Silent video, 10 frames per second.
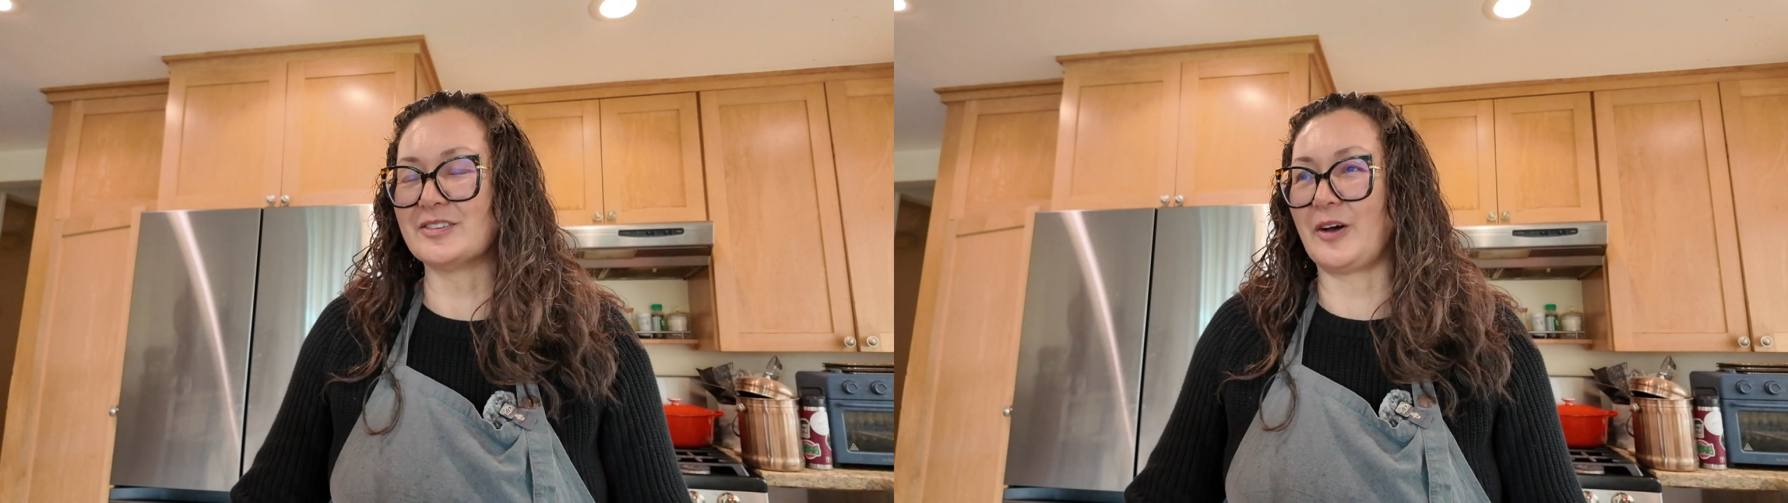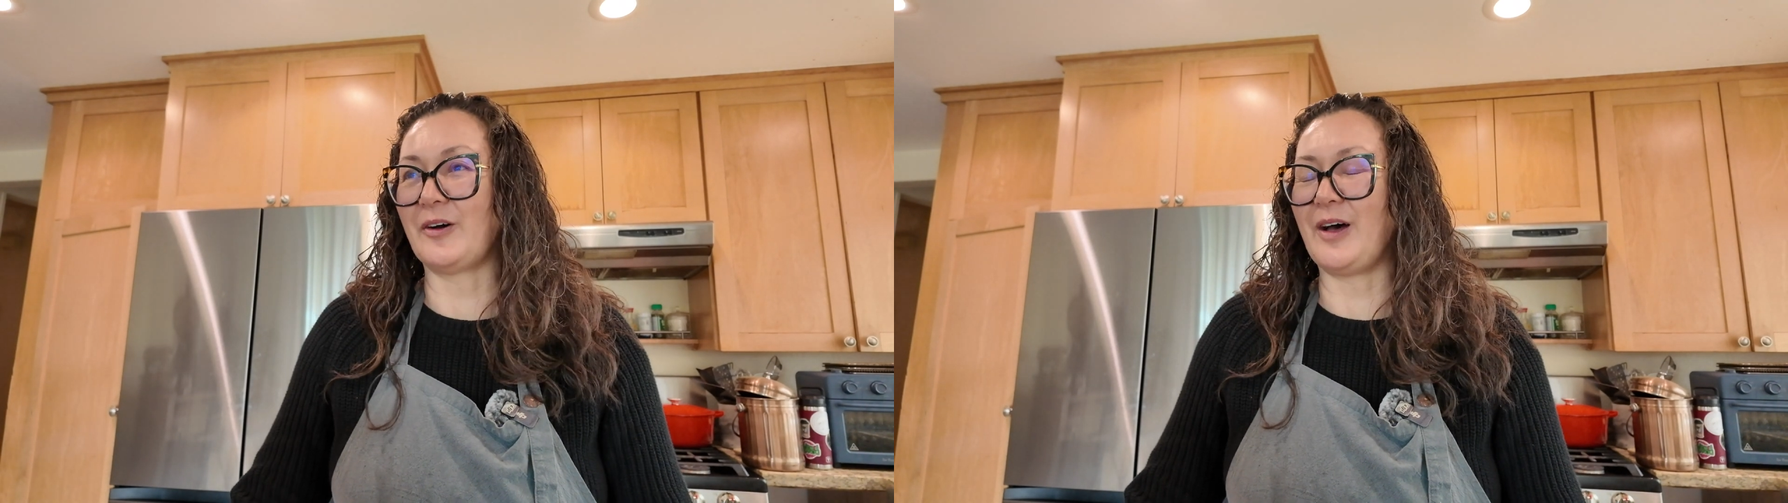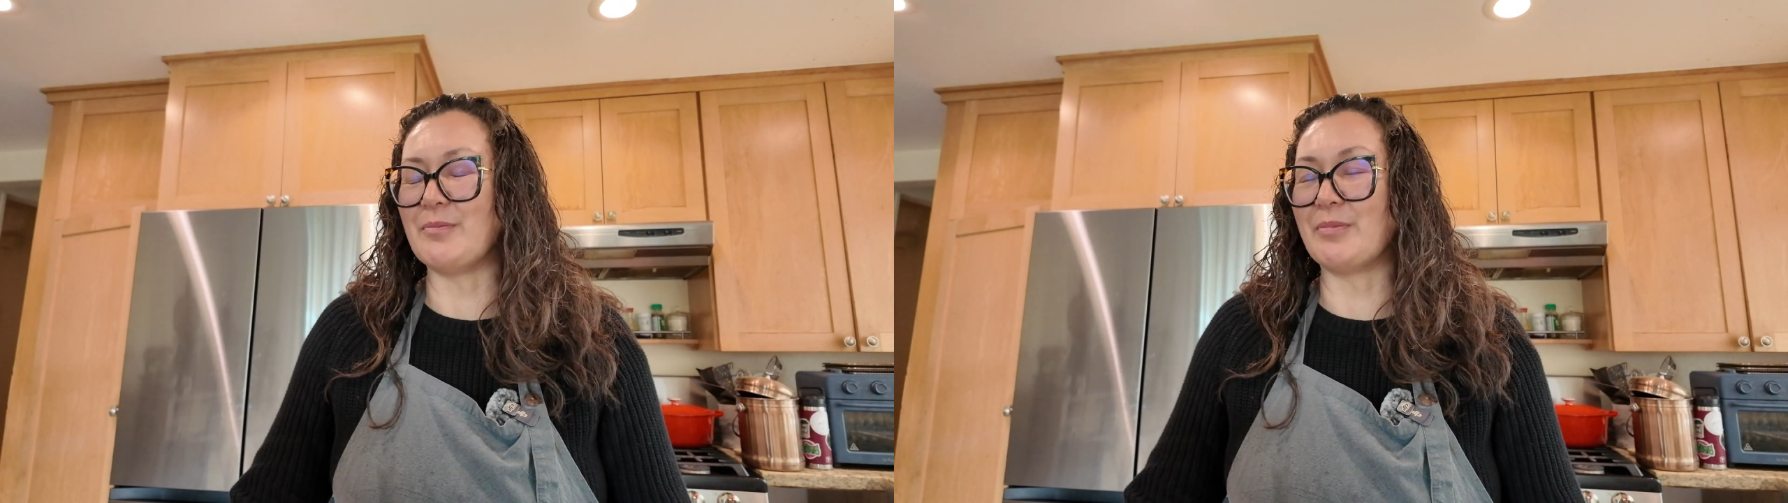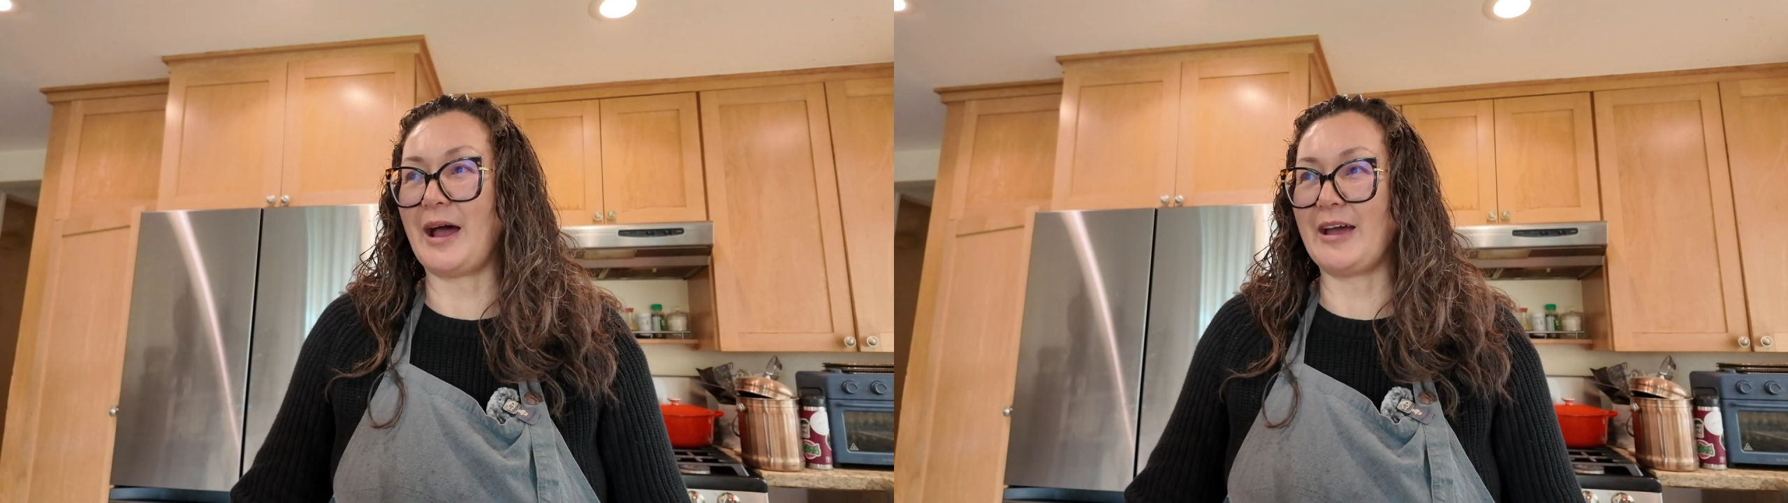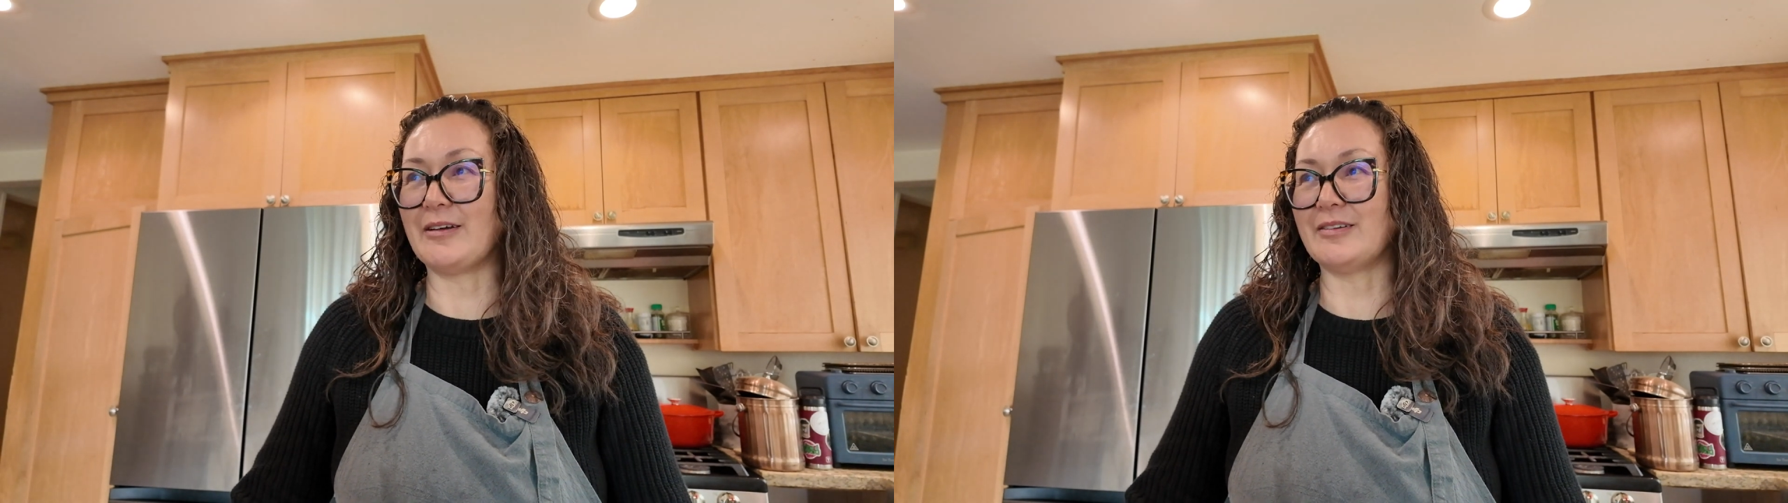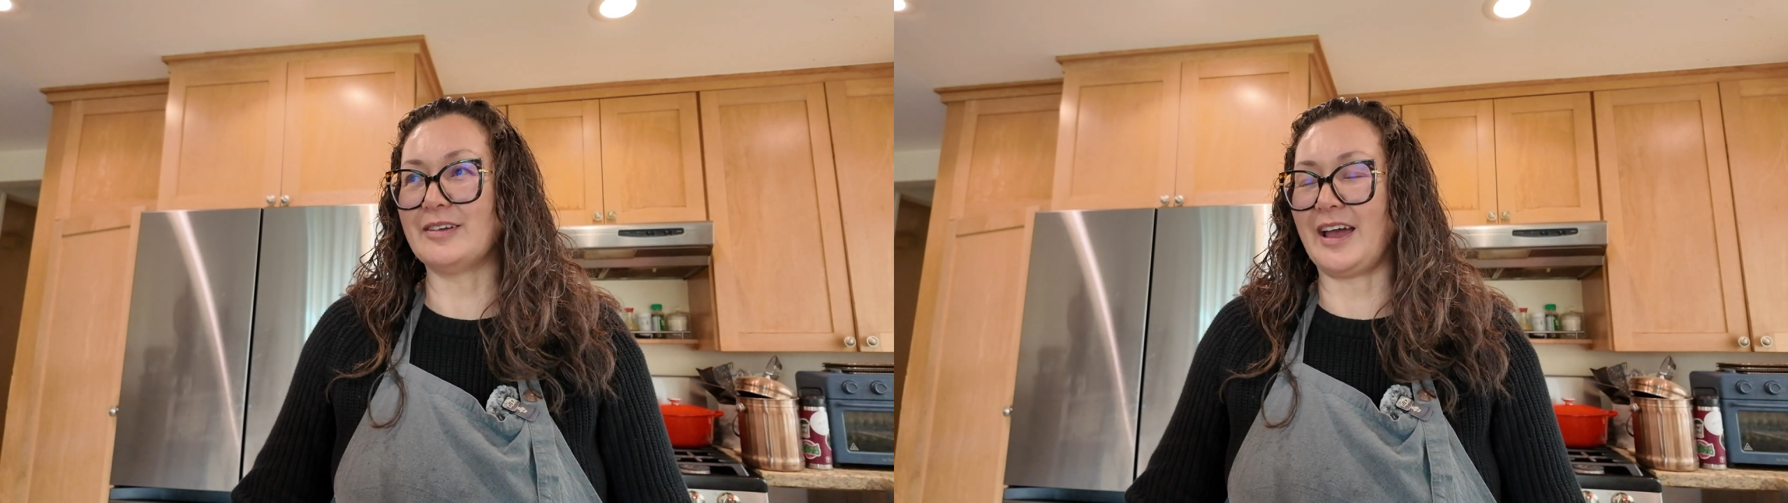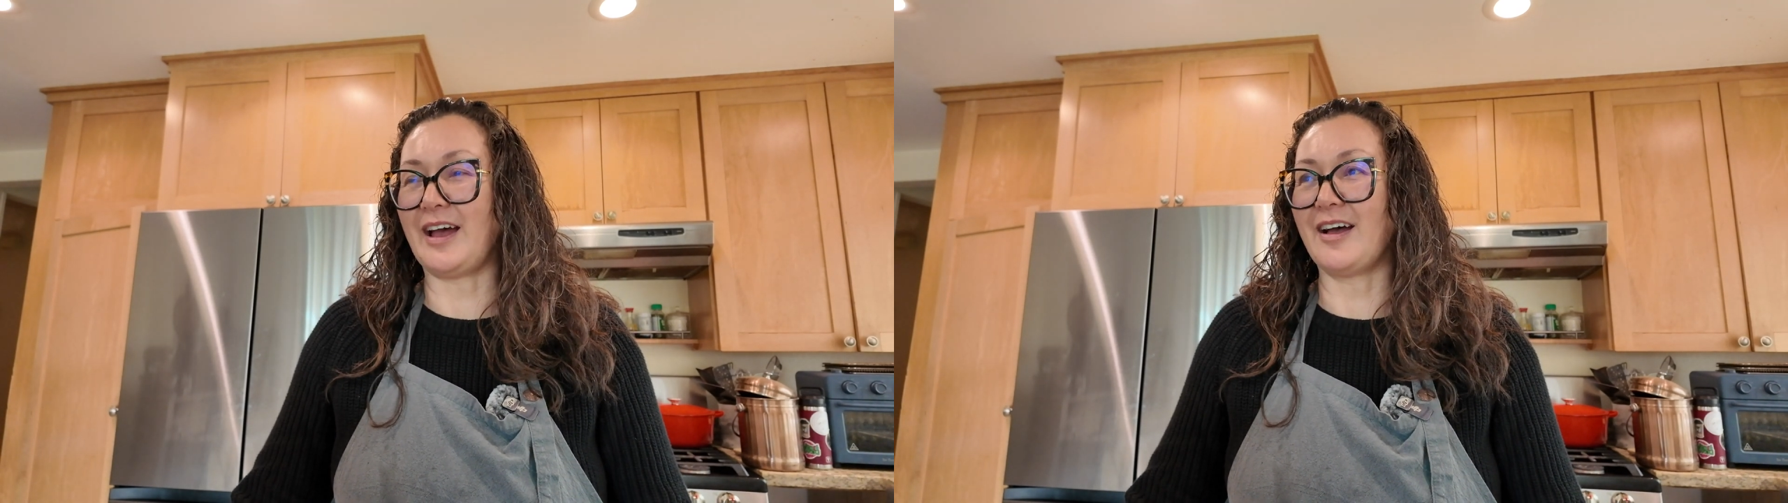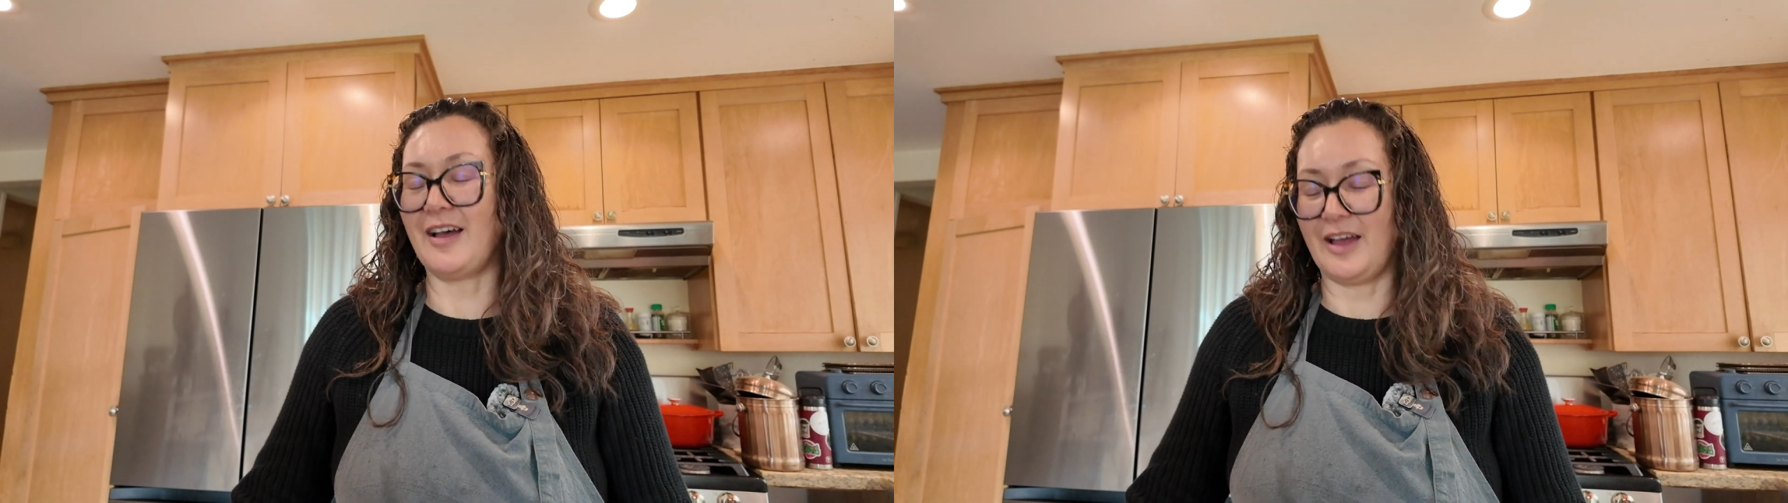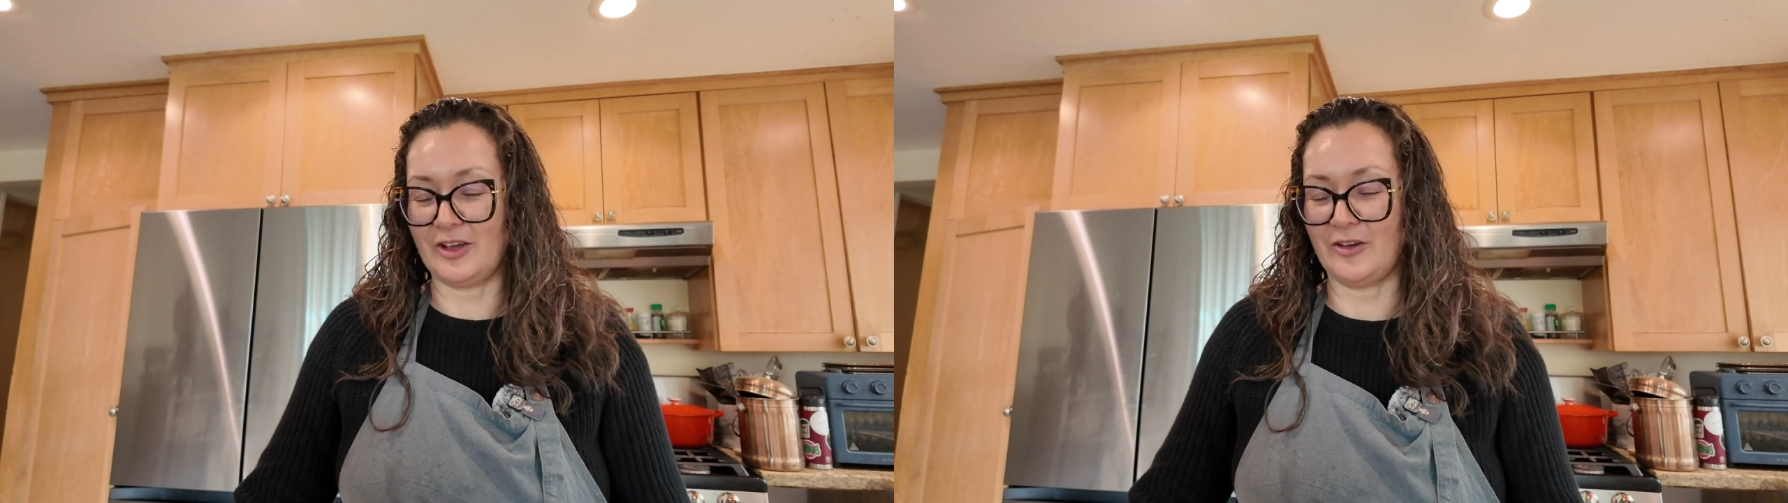So I